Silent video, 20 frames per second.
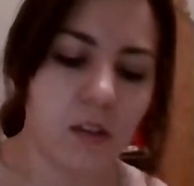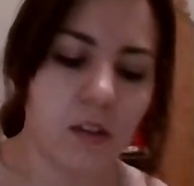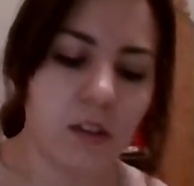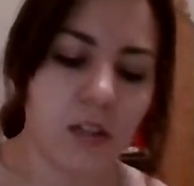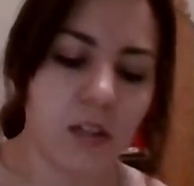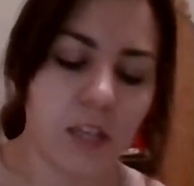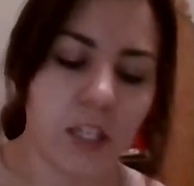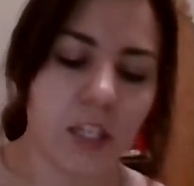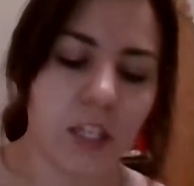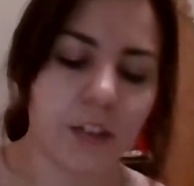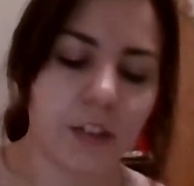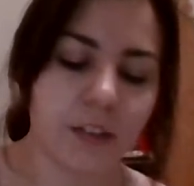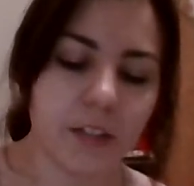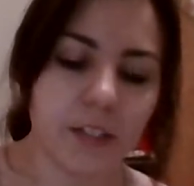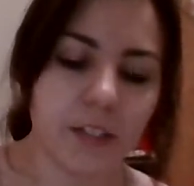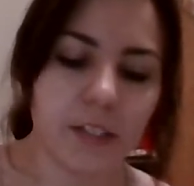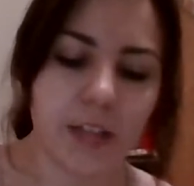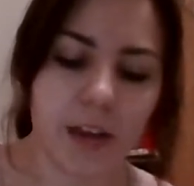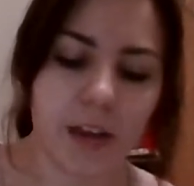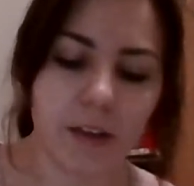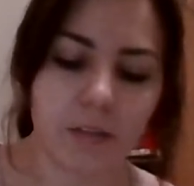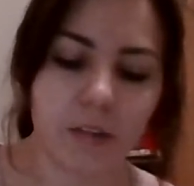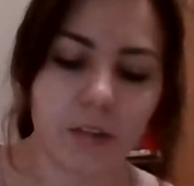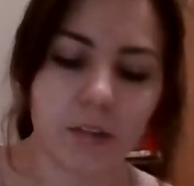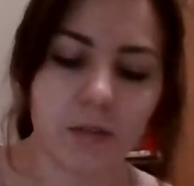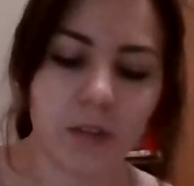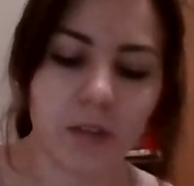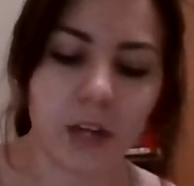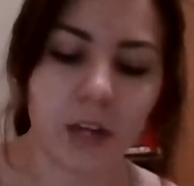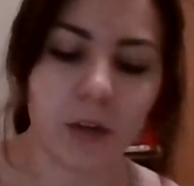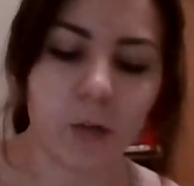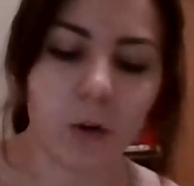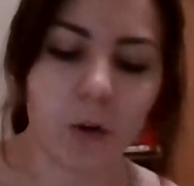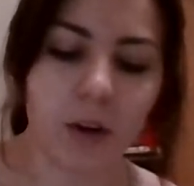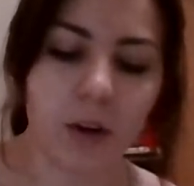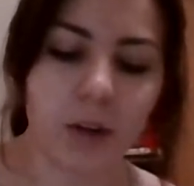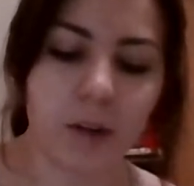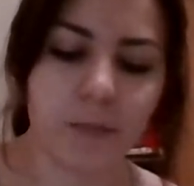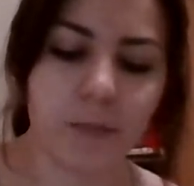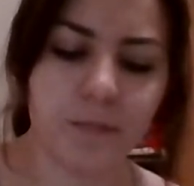They could hear the sound of running
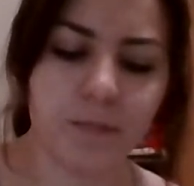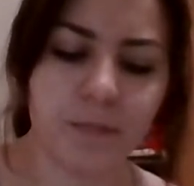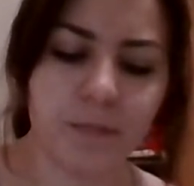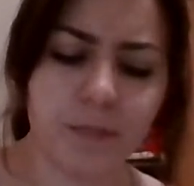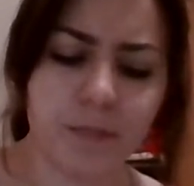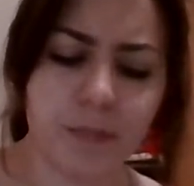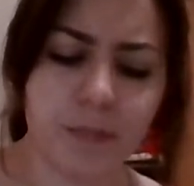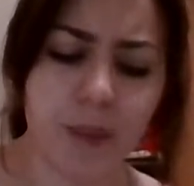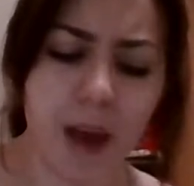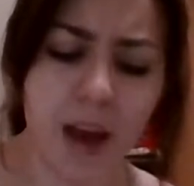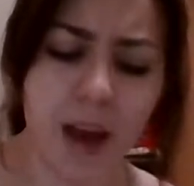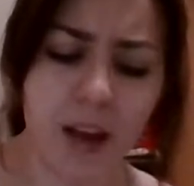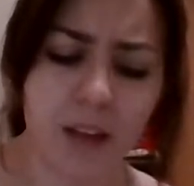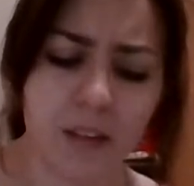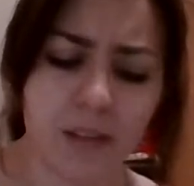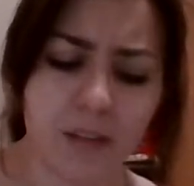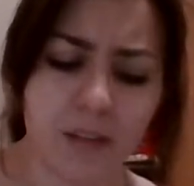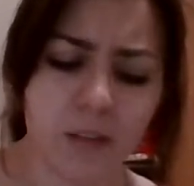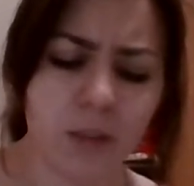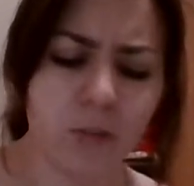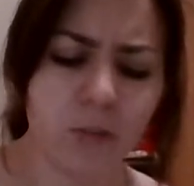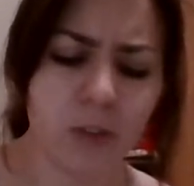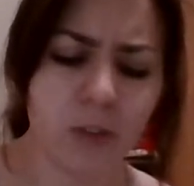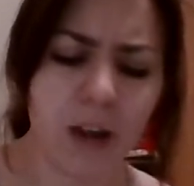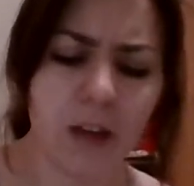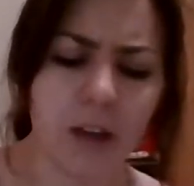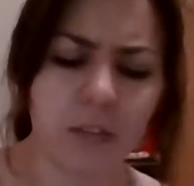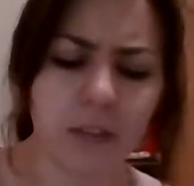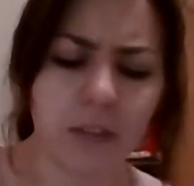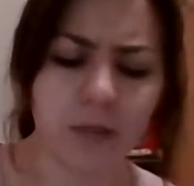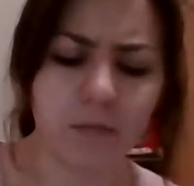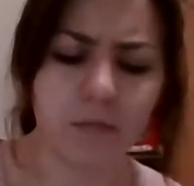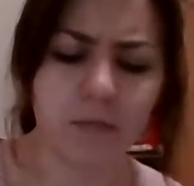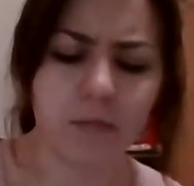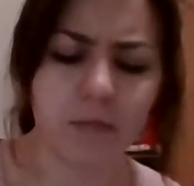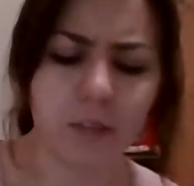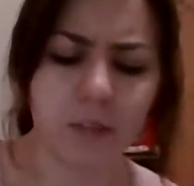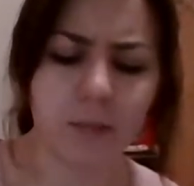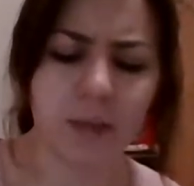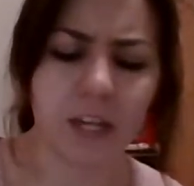water. Matt, don't drown them,
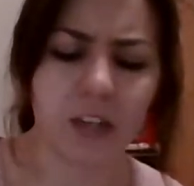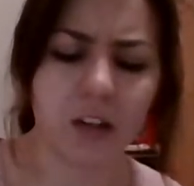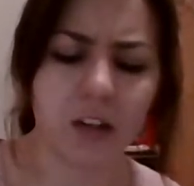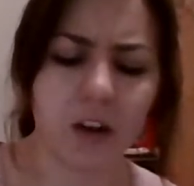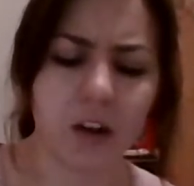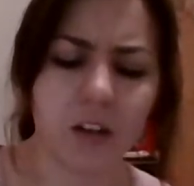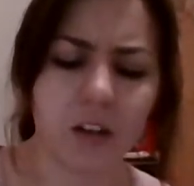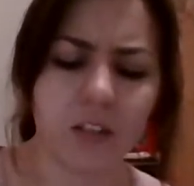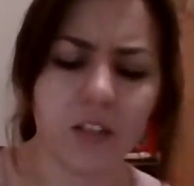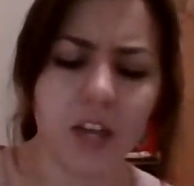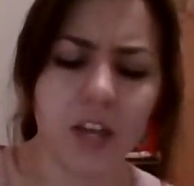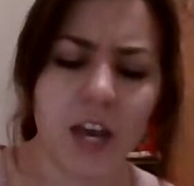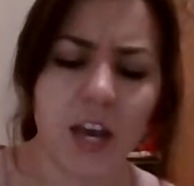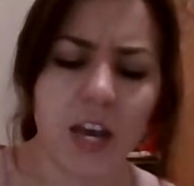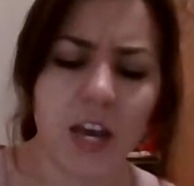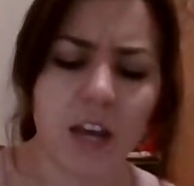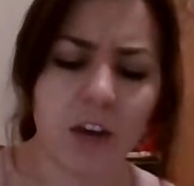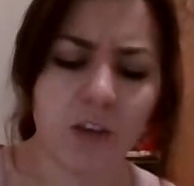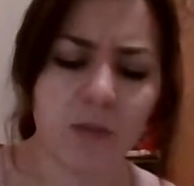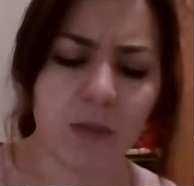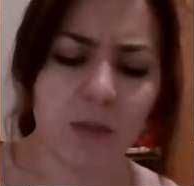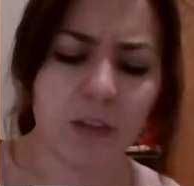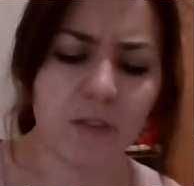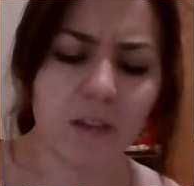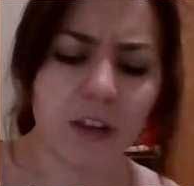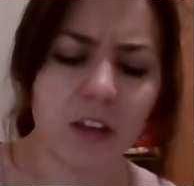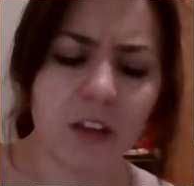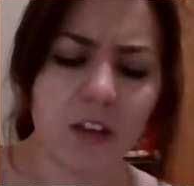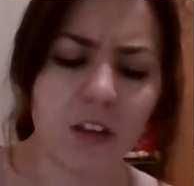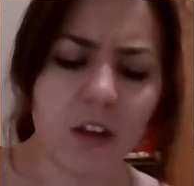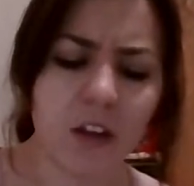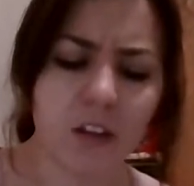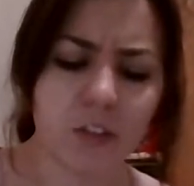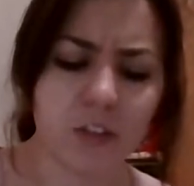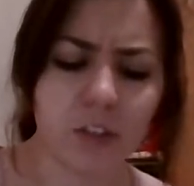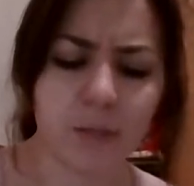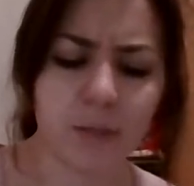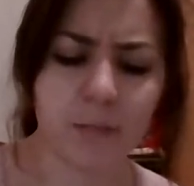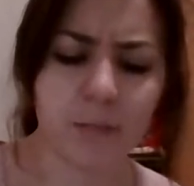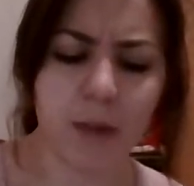the man called. It would be a very long
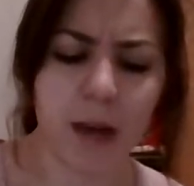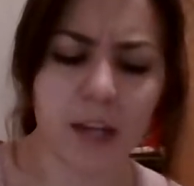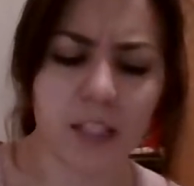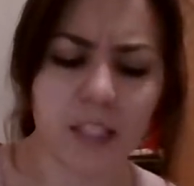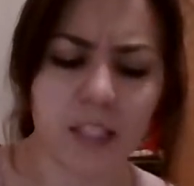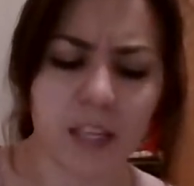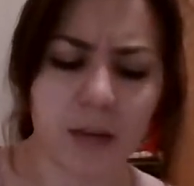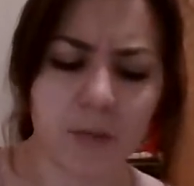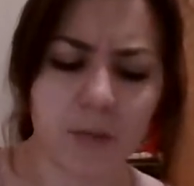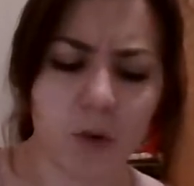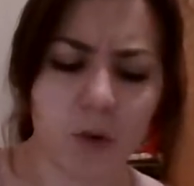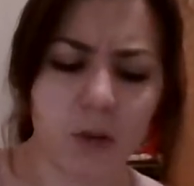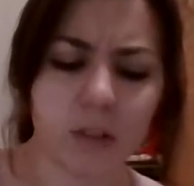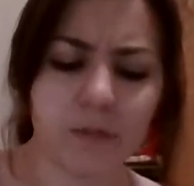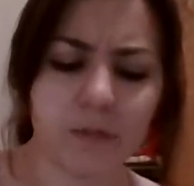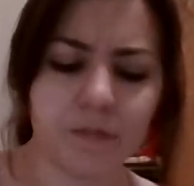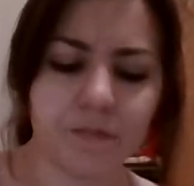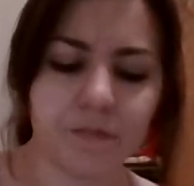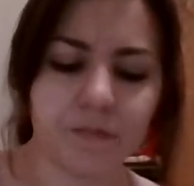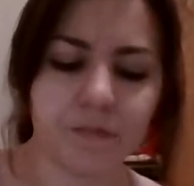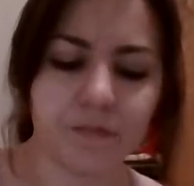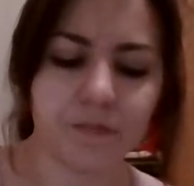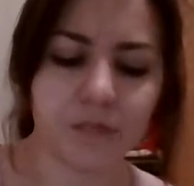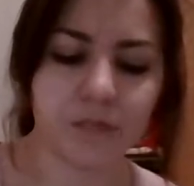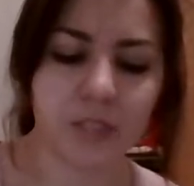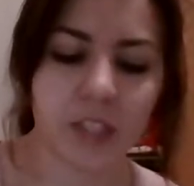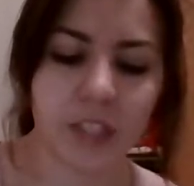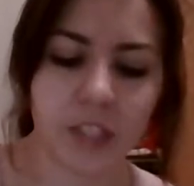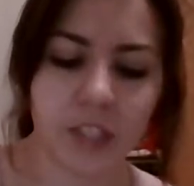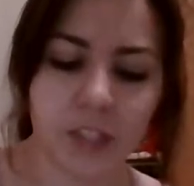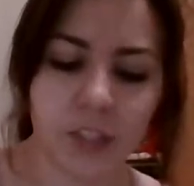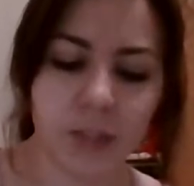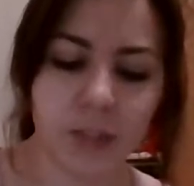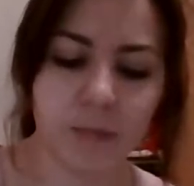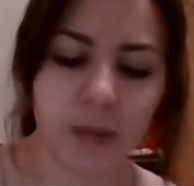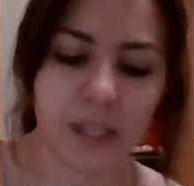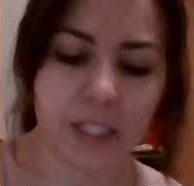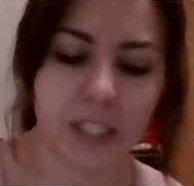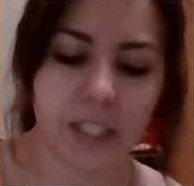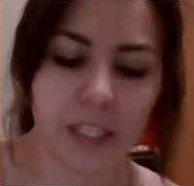trip back to get more. He turned
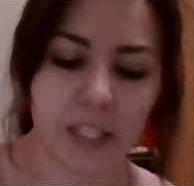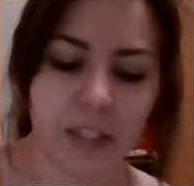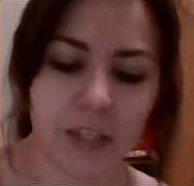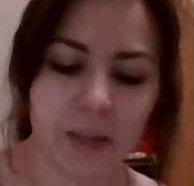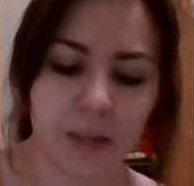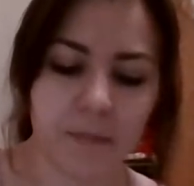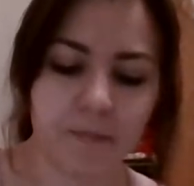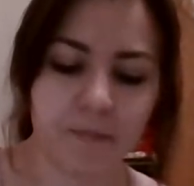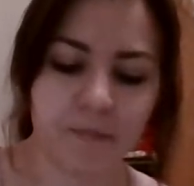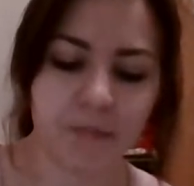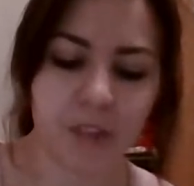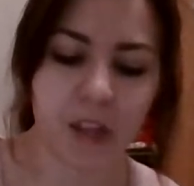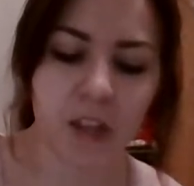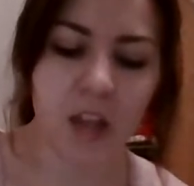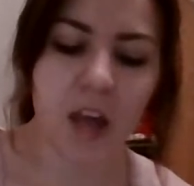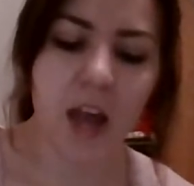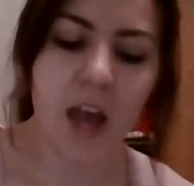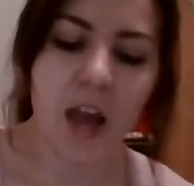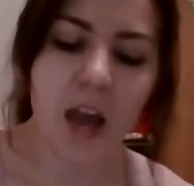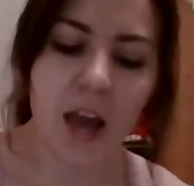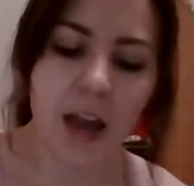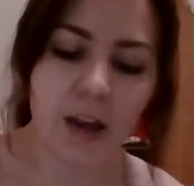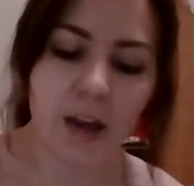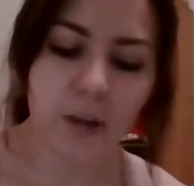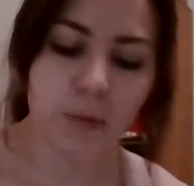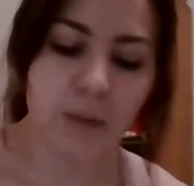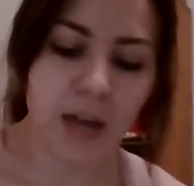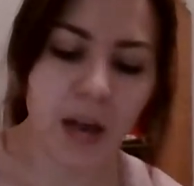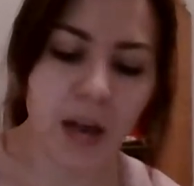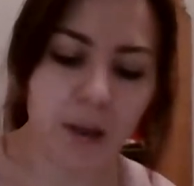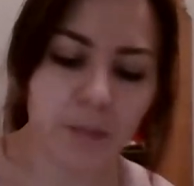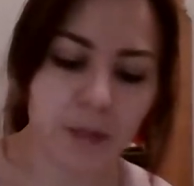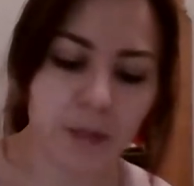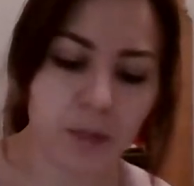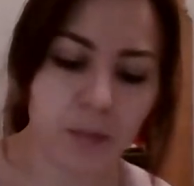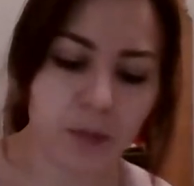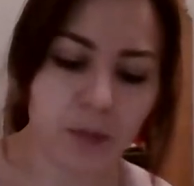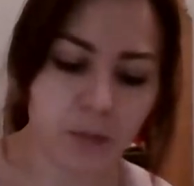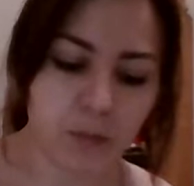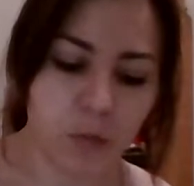back to Kira. I would be happy to
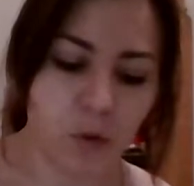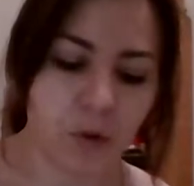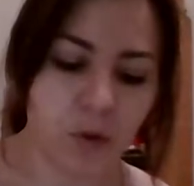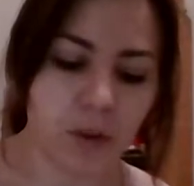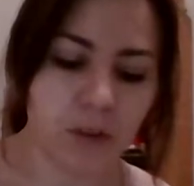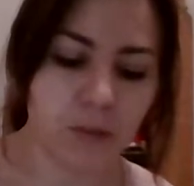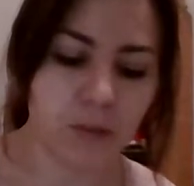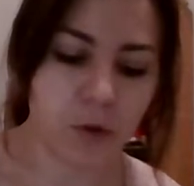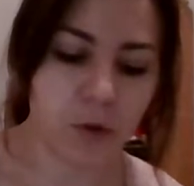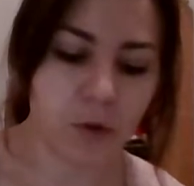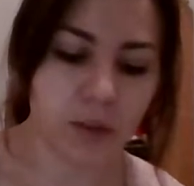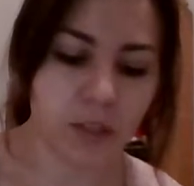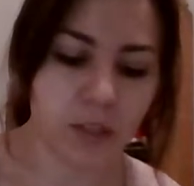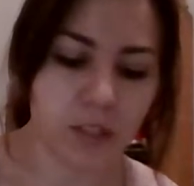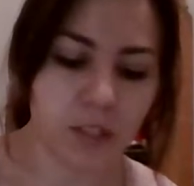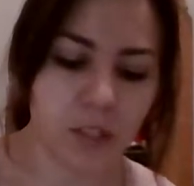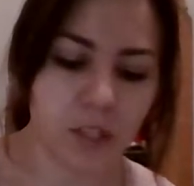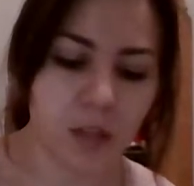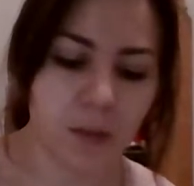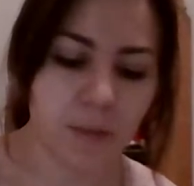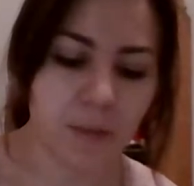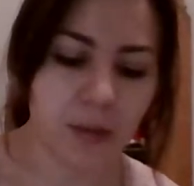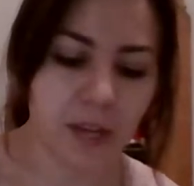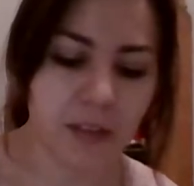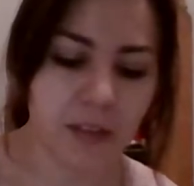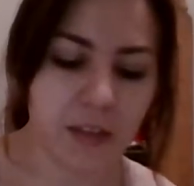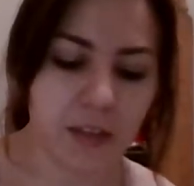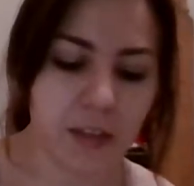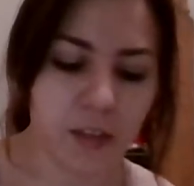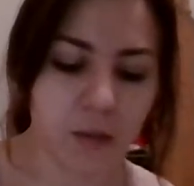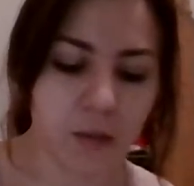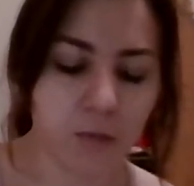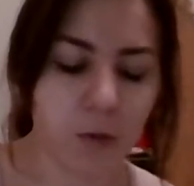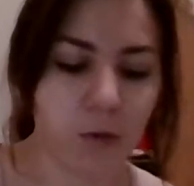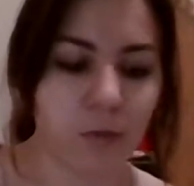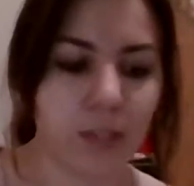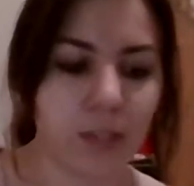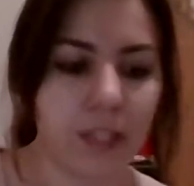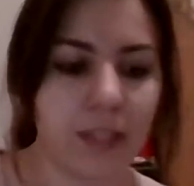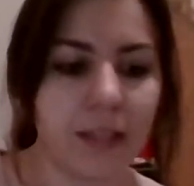bring more, of course, but I think you
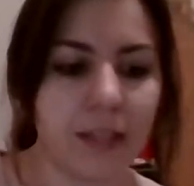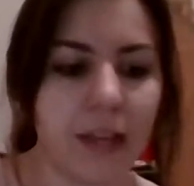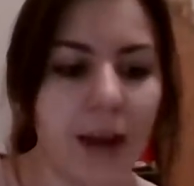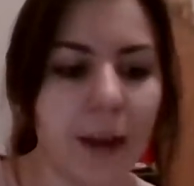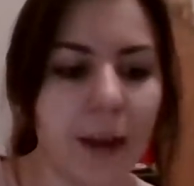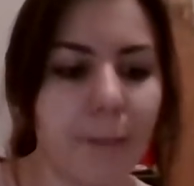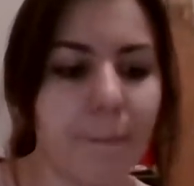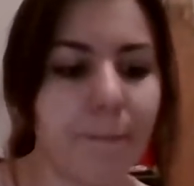won't need that.